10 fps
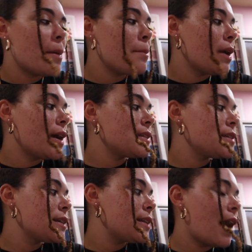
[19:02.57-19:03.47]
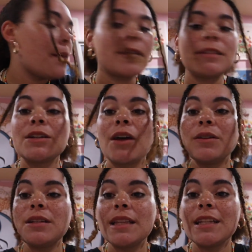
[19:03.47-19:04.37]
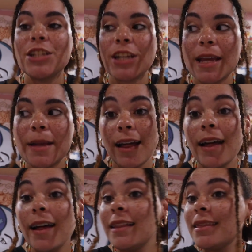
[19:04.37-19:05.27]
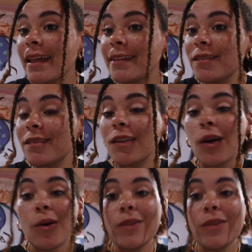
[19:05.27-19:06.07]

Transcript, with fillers: But now I'm about to go to the gym. Let's go to